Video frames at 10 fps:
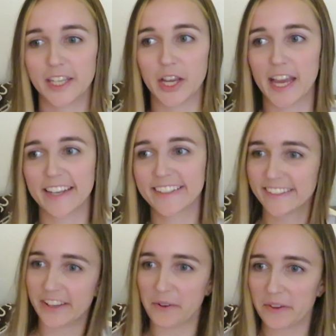Okay,
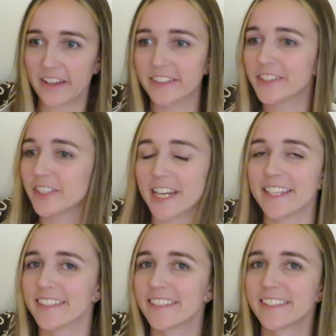so here's your
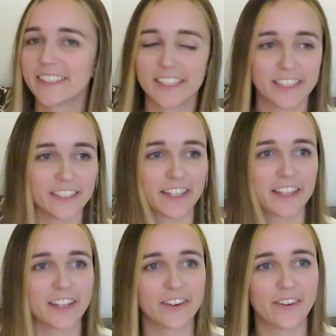chance to
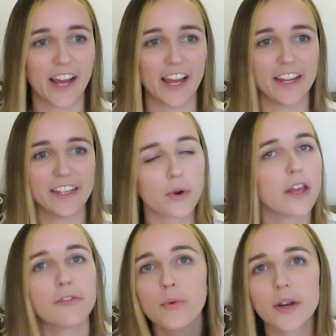click away. Or
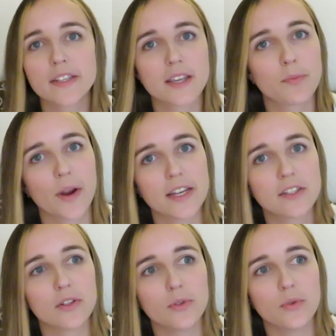if you want to skip right
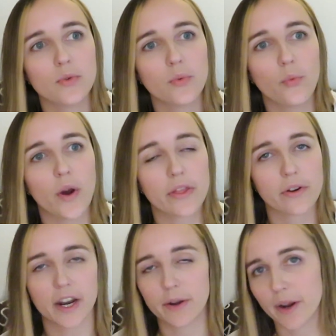to whether or
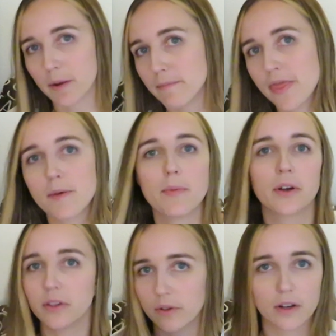not I recommend the
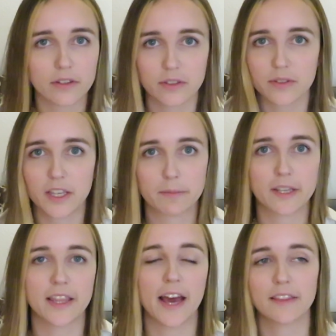book, you can also skip
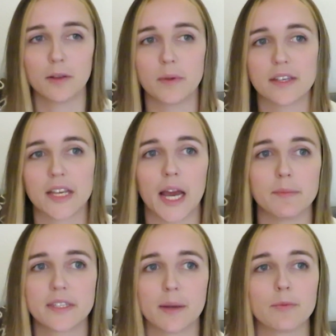to that. There'll be a
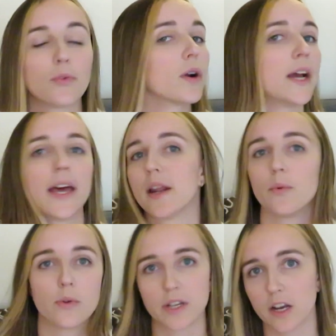timestamp for it, and I
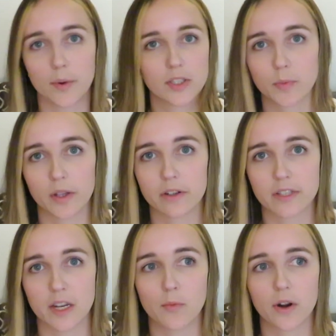won't talk about spoilers
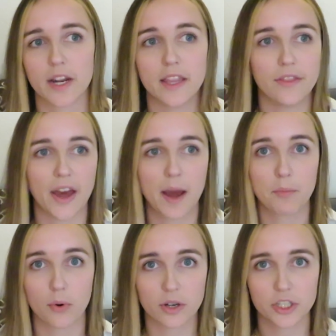anymore in that
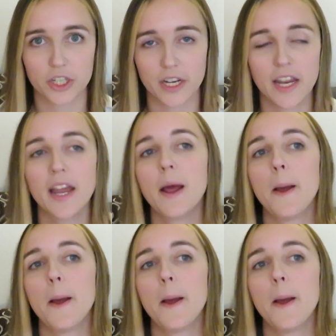portion,